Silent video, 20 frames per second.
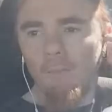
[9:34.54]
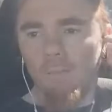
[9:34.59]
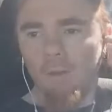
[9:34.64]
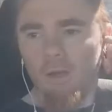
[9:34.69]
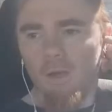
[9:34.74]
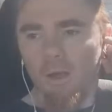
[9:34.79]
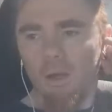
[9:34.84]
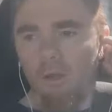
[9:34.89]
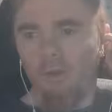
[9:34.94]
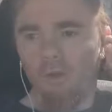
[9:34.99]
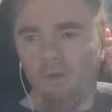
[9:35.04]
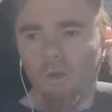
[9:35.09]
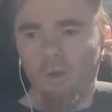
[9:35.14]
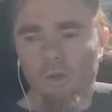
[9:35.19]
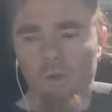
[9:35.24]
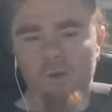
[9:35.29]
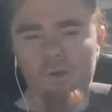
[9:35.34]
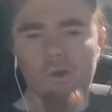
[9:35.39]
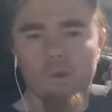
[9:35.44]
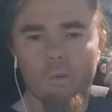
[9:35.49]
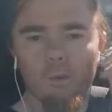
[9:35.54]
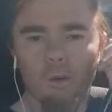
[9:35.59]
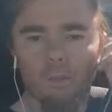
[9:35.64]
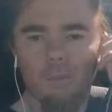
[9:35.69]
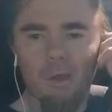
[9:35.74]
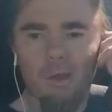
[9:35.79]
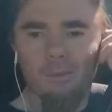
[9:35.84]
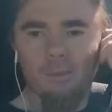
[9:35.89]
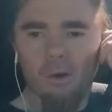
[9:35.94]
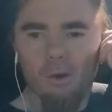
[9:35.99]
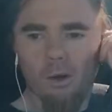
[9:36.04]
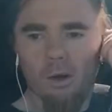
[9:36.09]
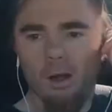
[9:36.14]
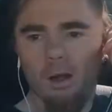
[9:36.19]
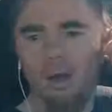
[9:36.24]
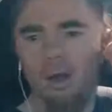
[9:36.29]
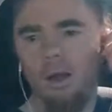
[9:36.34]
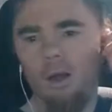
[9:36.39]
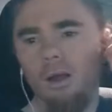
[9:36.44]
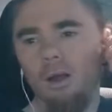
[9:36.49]
because, you know, so many people
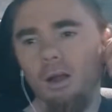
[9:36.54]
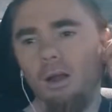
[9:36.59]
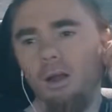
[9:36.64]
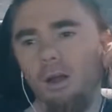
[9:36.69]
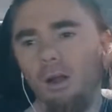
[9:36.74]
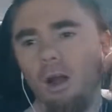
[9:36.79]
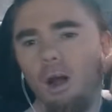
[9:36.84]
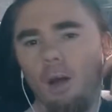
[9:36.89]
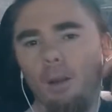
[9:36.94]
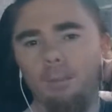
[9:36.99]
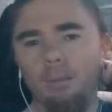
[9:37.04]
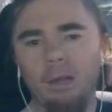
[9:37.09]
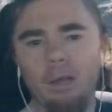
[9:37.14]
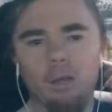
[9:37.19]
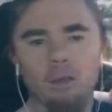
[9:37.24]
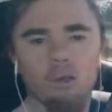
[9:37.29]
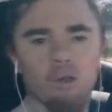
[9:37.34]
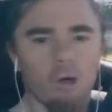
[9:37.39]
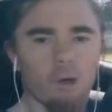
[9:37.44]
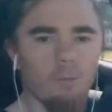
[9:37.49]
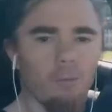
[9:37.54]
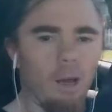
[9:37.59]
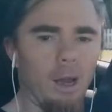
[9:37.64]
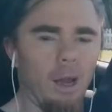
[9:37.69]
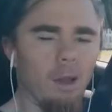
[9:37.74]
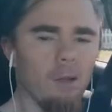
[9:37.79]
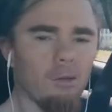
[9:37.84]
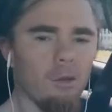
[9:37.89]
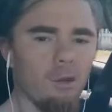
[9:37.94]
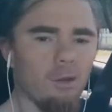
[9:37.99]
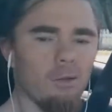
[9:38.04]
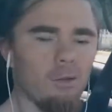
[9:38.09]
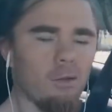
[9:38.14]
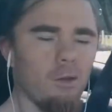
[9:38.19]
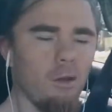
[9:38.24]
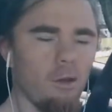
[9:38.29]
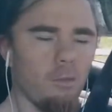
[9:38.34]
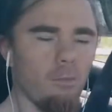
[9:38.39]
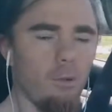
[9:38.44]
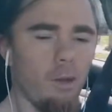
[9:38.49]
are being dirtbags and
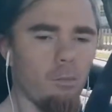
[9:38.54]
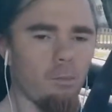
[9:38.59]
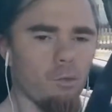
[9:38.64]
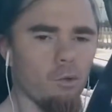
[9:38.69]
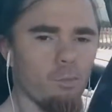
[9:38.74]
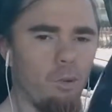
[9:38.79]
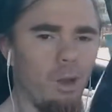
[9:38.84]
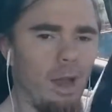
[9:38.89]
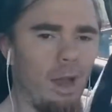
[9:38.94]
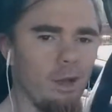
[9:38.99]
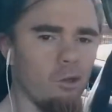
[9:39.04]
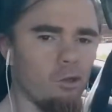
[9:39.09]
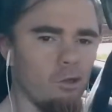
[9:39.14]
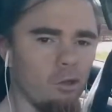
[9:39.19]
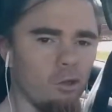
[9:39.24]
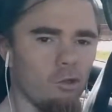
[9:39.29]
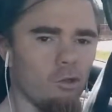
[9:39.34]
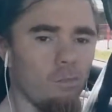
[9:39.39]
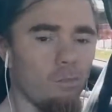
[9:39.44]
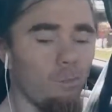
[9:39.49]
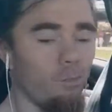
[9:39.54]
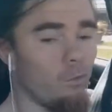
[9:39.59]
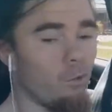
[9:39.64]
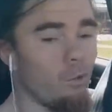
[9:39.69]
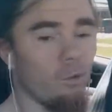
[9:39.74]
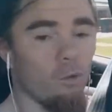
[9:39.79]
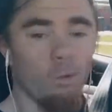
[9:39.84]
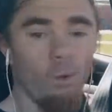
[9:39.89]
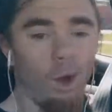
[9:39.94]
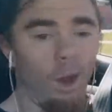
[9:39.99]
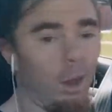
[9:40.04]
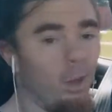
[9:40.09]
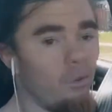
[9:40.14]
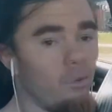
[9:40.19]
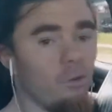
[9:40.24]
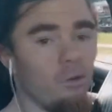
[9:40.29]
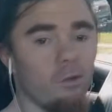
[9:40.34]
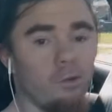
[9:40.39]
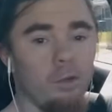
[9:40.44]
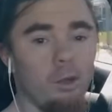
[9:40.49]
stealing people's packages. The rise
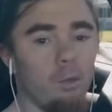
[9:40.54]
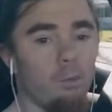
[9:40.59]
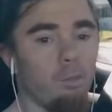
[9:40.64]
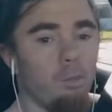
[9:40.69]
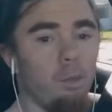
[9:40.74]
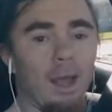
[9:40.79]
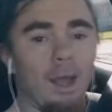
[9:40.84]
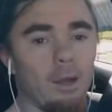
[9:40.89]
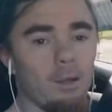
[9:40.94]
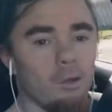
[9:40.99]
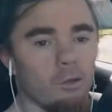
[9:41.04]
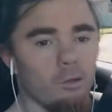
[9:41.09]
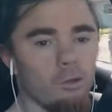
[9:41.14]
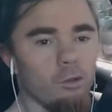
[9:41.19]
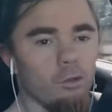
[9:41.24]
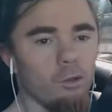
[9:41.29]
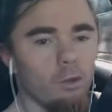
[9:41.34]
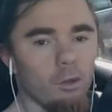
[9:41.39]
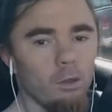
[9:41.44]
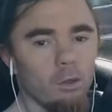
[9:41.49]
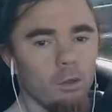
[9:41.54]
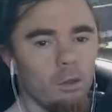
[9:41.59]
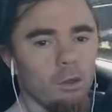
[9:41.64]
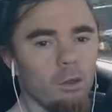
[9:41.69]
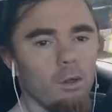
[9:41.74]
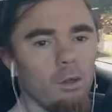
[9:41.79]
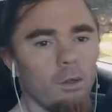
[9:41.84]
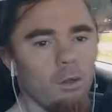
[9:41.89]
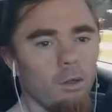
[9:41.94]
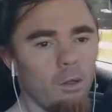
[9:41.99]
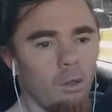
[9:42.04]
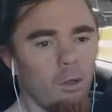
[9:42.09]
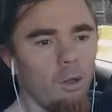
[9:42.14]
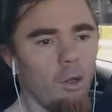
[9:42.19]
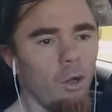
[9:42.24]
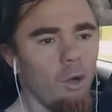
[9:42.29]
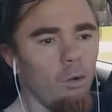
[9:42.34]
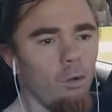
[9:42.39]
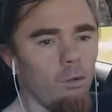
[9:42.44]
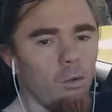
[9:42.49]
of stealing packages, you
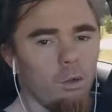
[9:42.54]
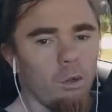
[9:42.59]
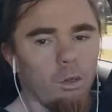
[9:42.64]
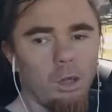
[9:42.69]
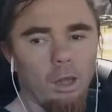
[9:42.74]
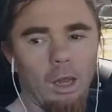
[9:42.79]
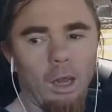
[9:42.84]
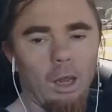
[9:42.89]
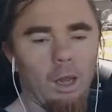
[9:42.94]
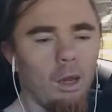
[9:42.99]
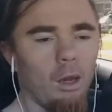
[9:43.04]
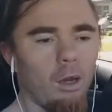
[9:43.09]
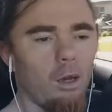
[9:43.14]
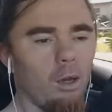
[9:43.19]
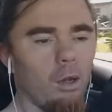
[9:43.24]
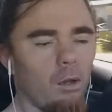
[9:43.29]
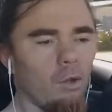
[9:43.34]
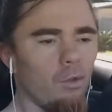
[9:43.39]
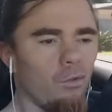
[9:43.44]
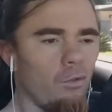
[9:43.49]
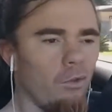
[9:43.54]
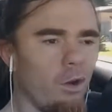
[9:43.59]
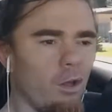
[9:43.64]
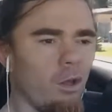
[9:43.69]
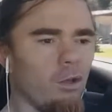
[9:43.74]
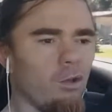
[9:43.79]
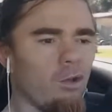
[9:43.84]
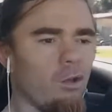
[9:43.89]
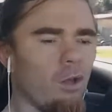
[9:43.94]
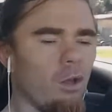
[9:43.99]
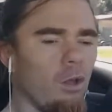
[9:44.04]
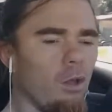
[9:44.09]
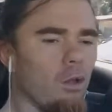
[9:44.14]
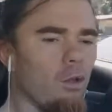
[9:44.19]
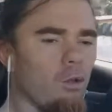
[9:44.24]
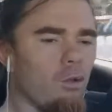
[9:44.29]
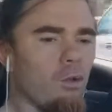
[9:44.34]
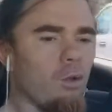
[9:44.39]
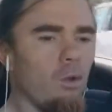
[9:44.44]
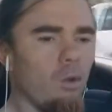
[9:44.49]
know. And the funniest thing is,